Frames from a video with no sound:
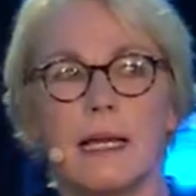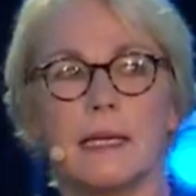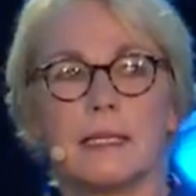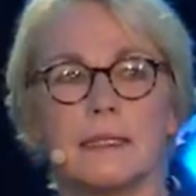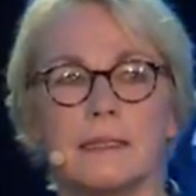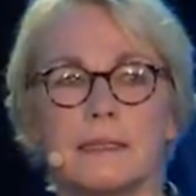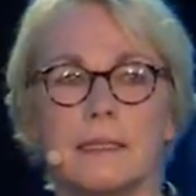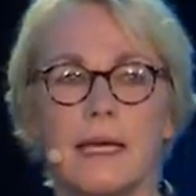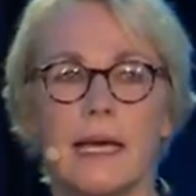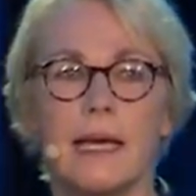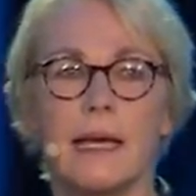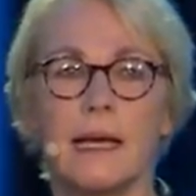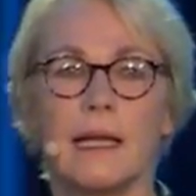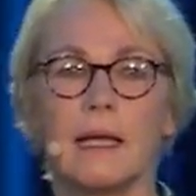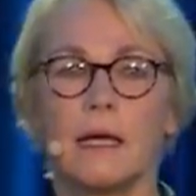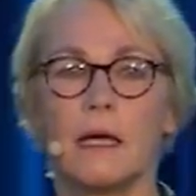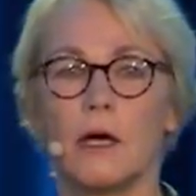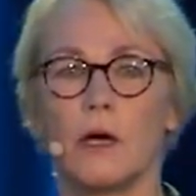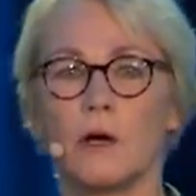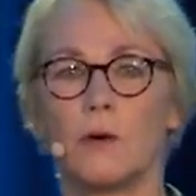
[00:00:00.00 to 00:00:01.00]

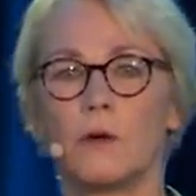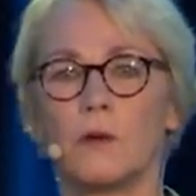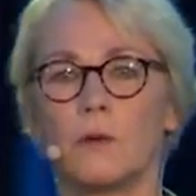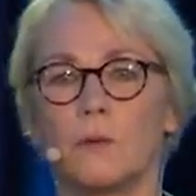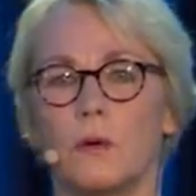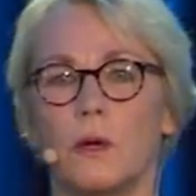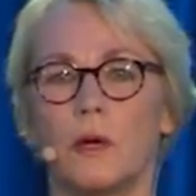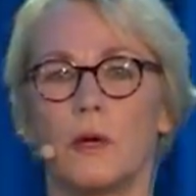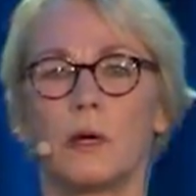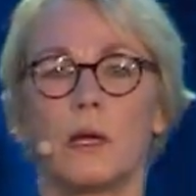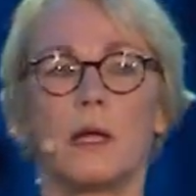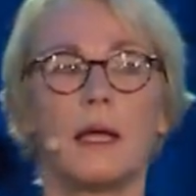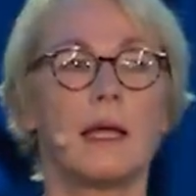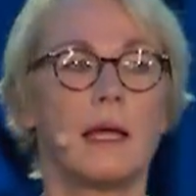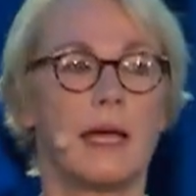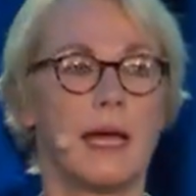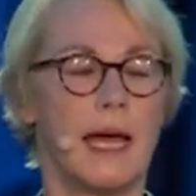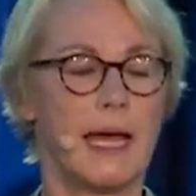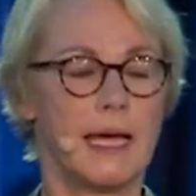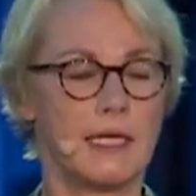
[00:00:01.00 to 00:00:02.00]
sailing around the world
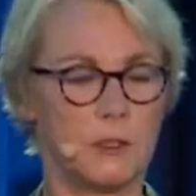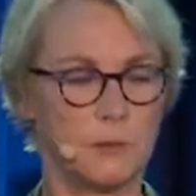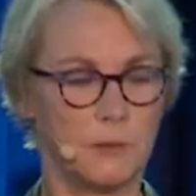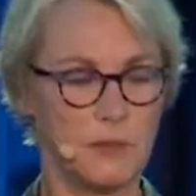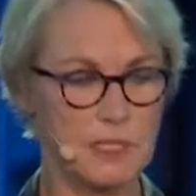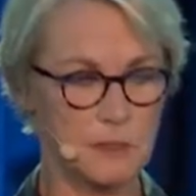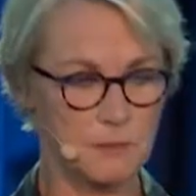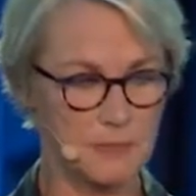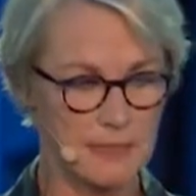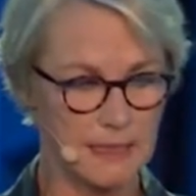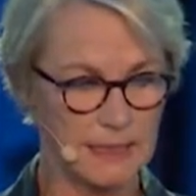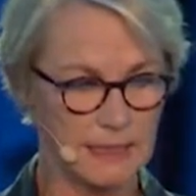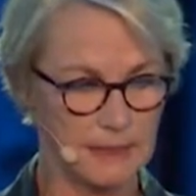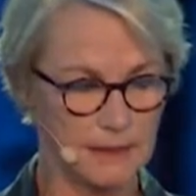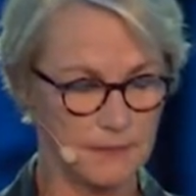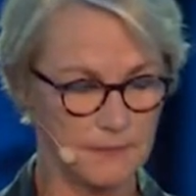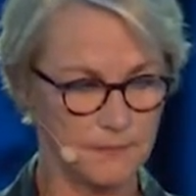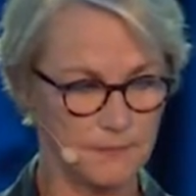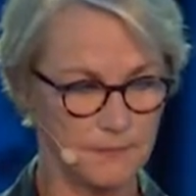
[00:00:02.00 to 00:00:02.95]
as we speak.